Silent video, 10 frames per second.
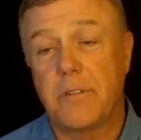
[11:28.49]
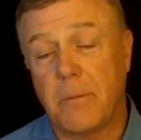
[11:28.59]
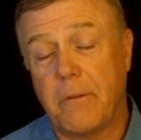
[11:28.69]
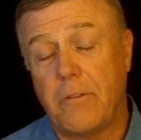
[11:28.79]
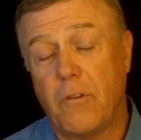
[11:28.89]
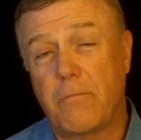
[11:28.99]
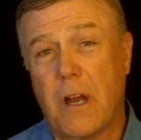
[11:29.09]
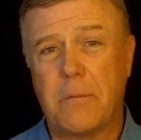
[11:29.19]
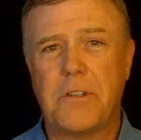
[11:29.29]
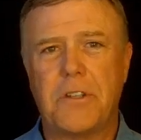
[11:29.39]
Some of you have
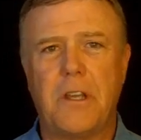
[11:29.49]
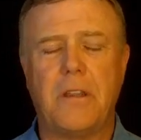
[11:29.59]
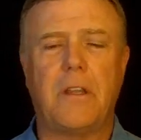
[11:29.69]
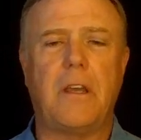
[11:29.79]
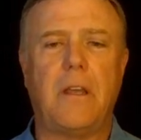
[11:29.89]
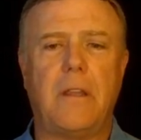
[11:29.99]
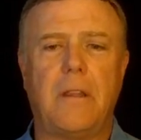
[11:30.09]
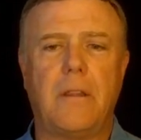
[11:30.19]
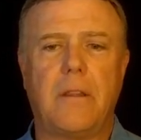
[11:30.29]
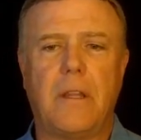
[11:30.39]
probably seen
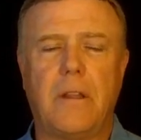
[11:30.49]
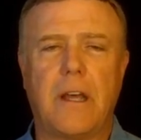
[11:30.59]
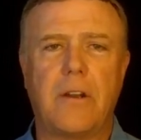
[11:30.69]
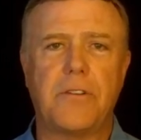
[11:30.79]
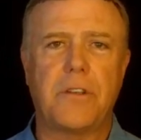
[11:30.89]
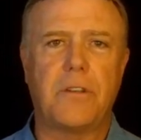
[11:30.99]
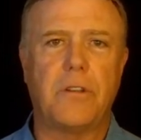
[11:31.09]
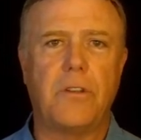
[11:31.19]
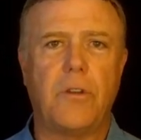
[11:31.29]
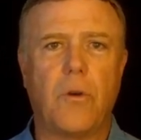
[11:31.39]
the letters
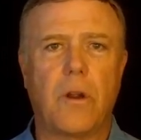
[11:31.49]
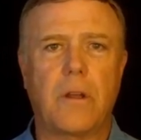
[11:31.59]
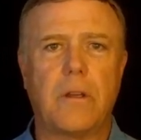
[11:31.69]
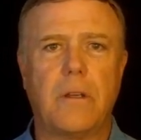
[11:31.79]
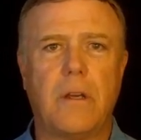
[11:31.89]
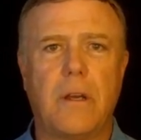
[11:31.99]
that the New York